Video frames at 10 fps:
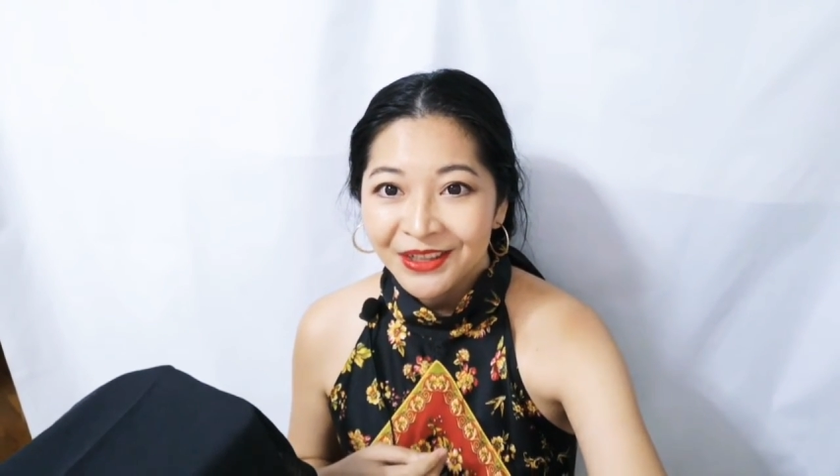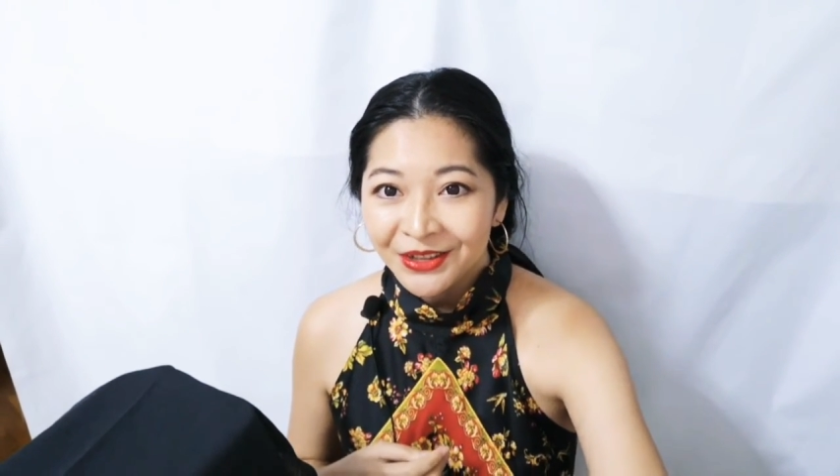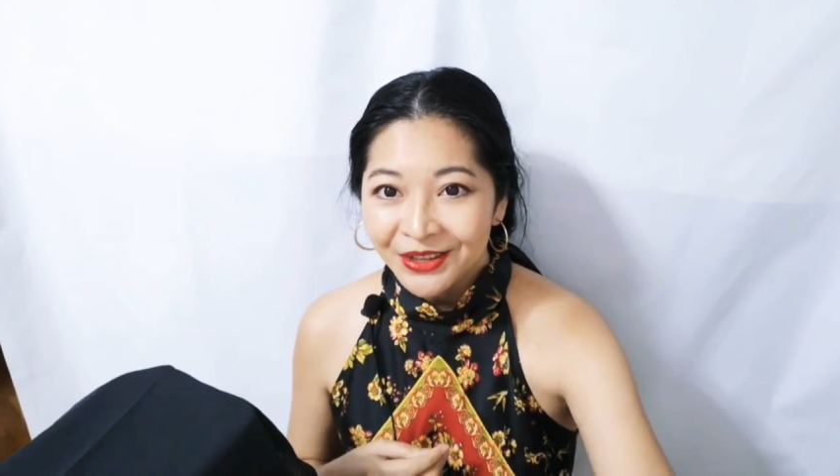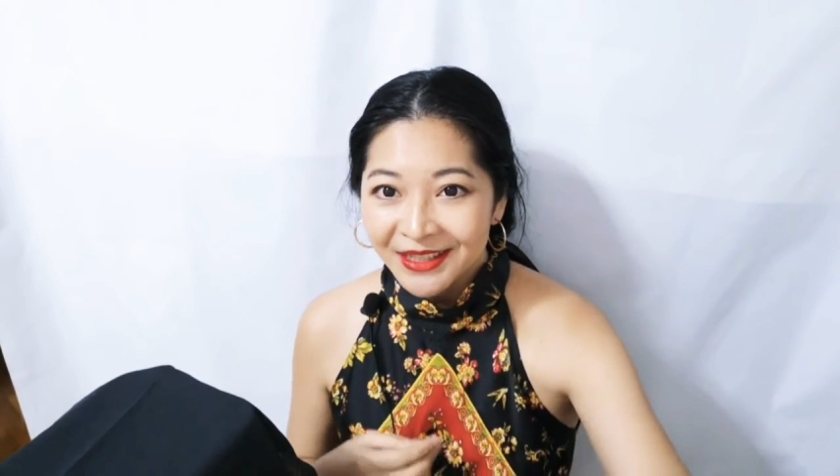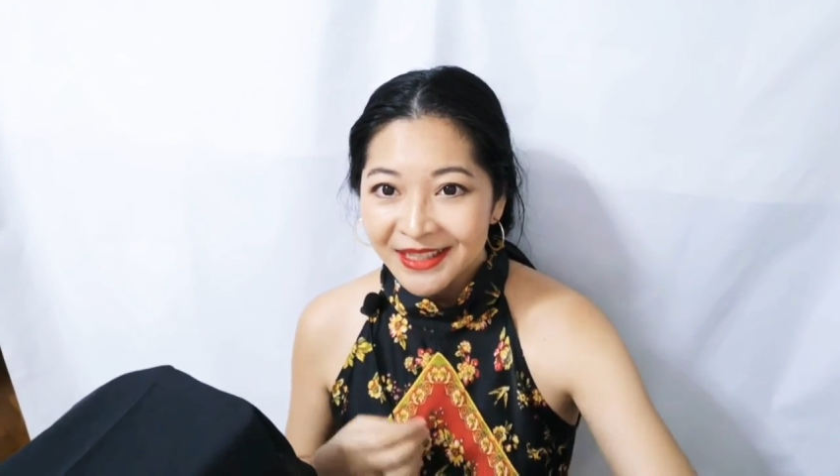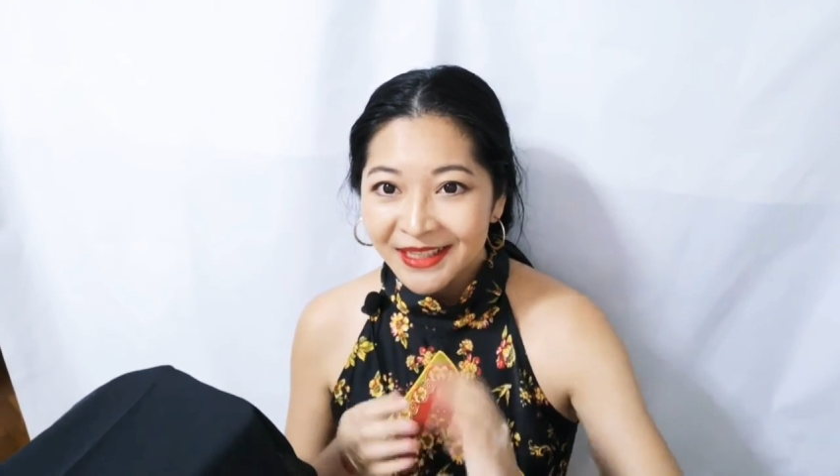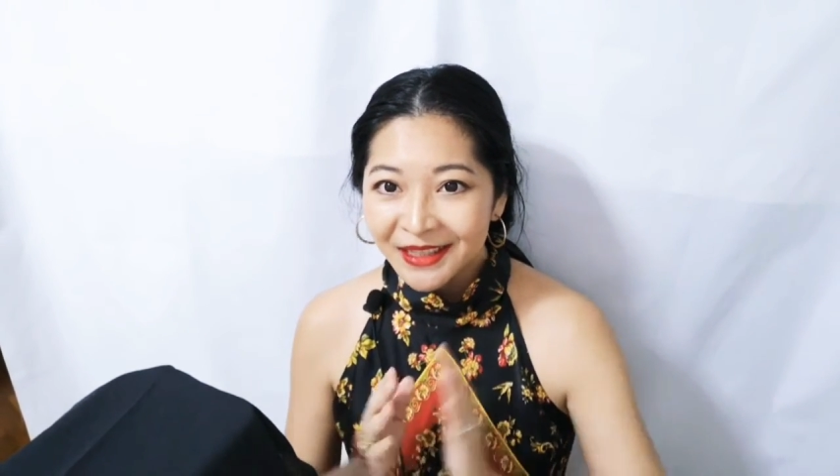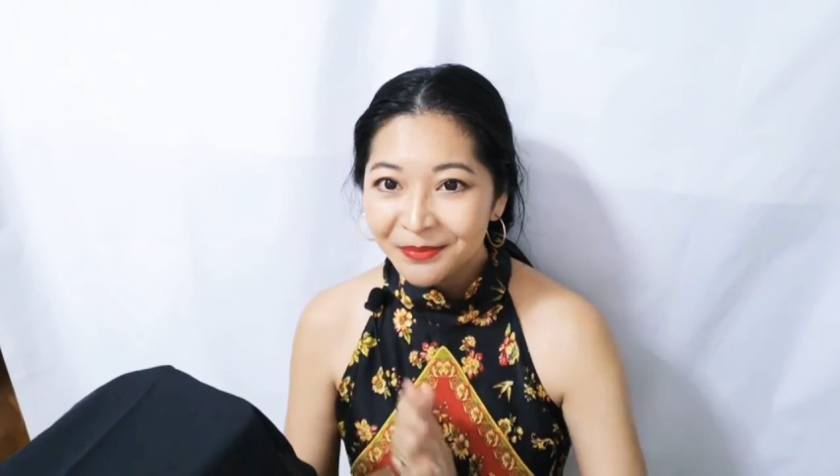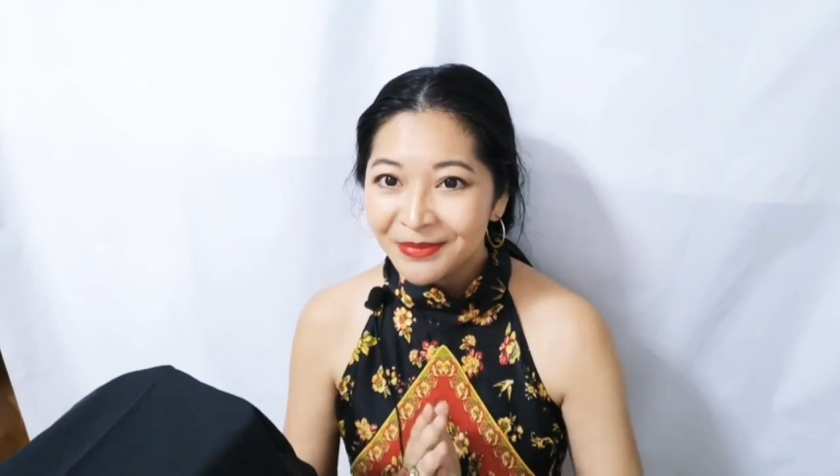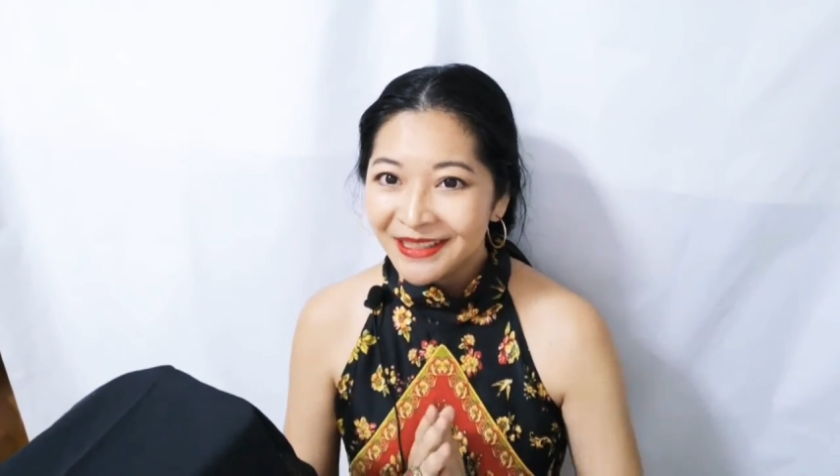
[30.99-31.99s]
interested
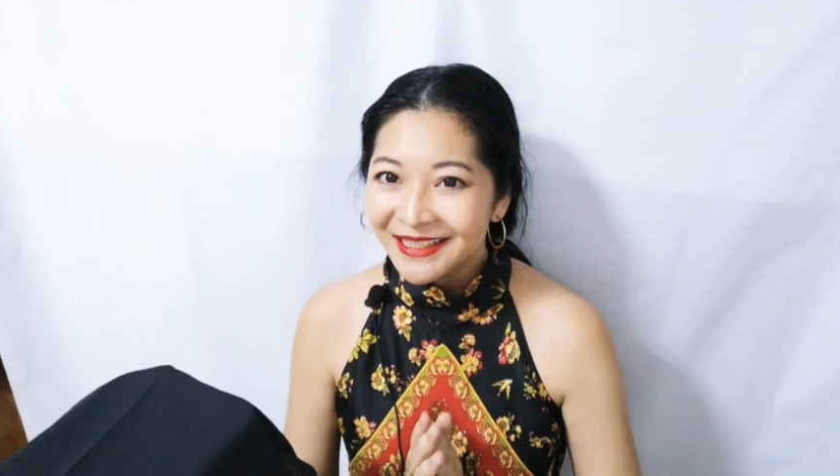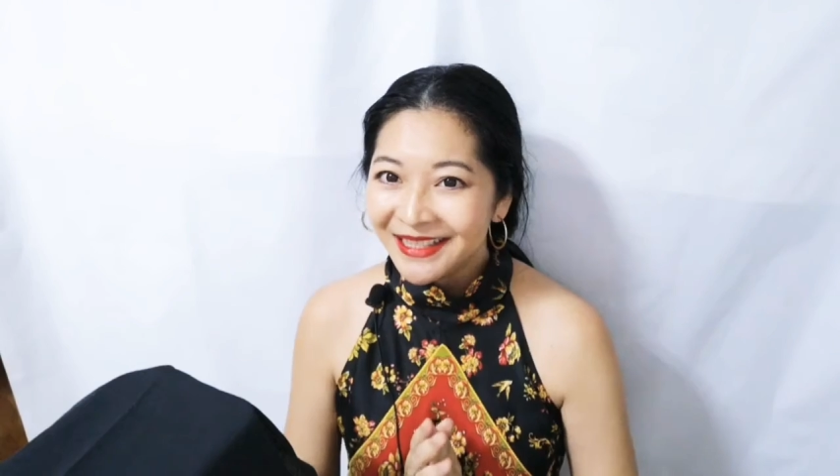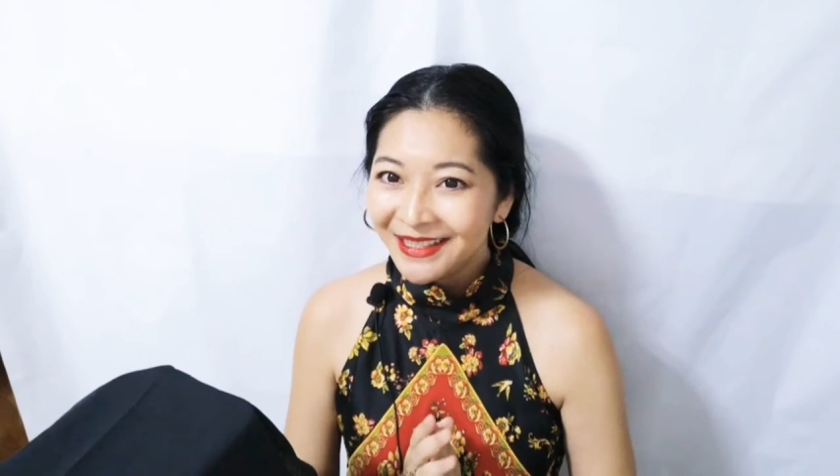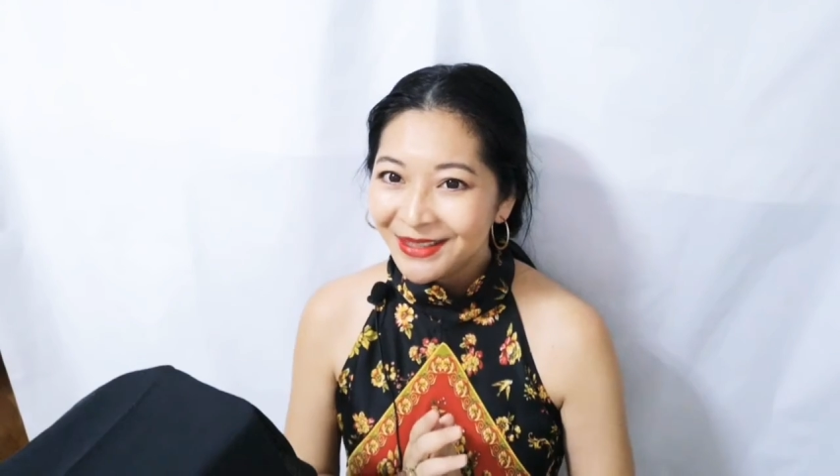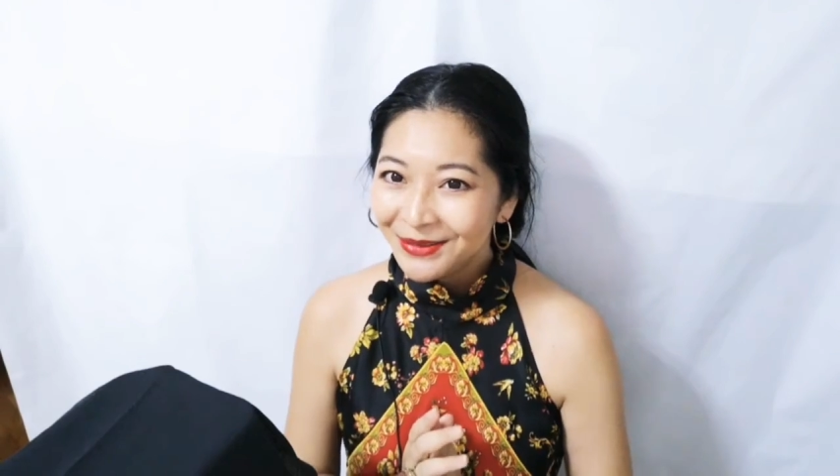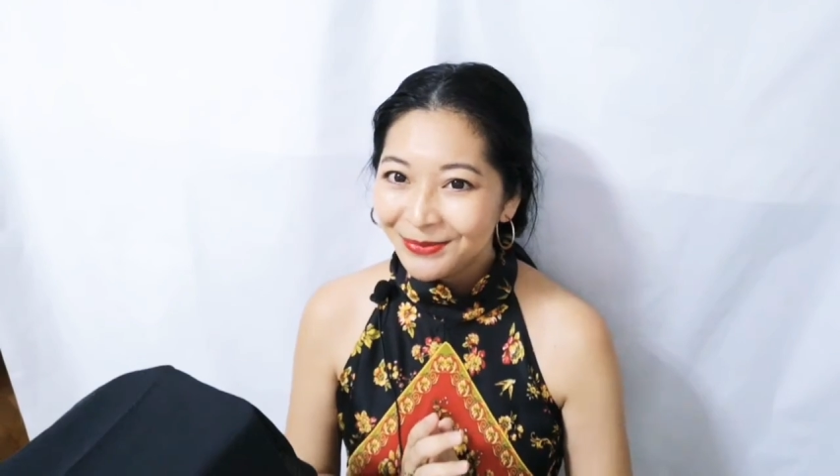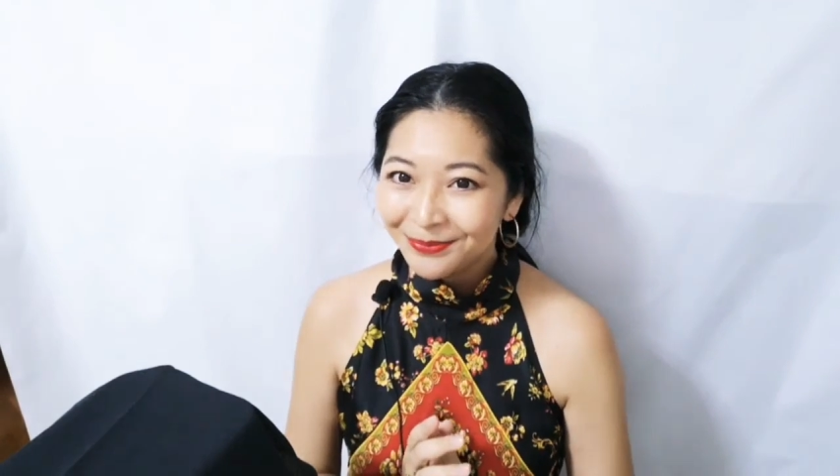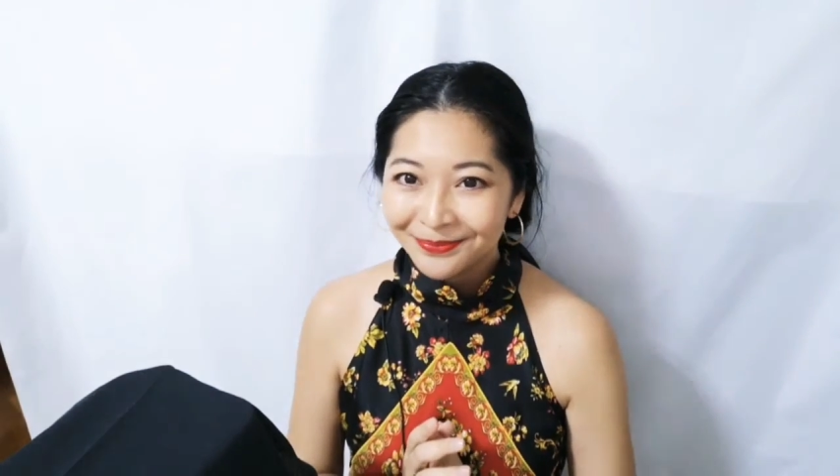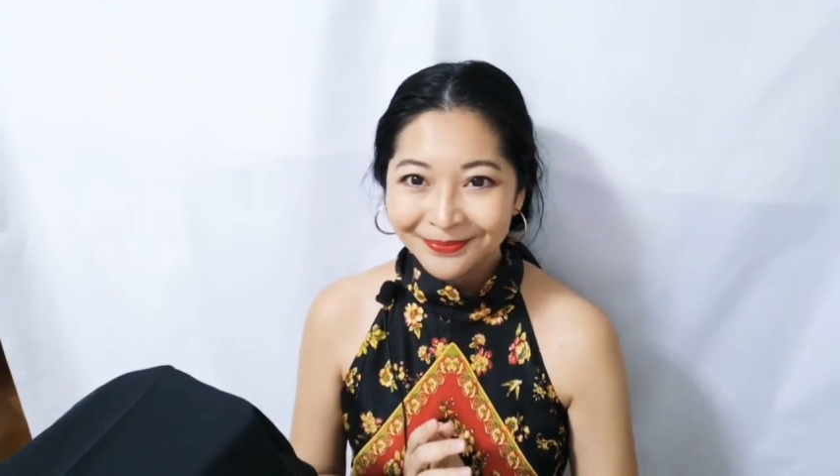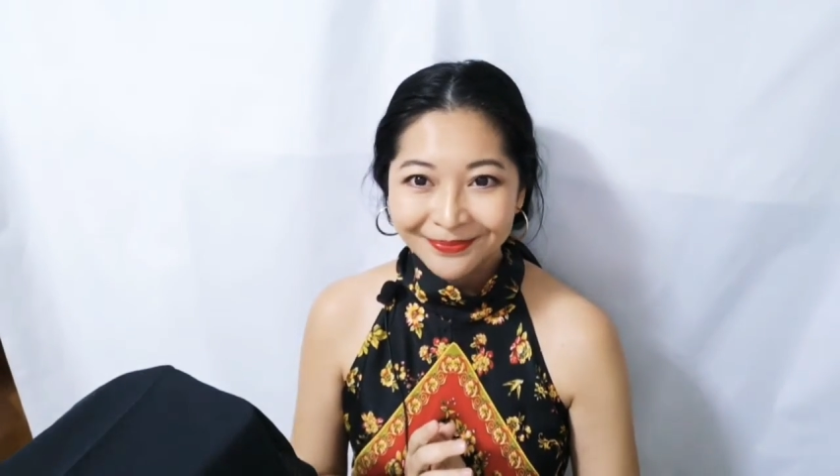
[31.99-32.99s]
in, please stay tuned.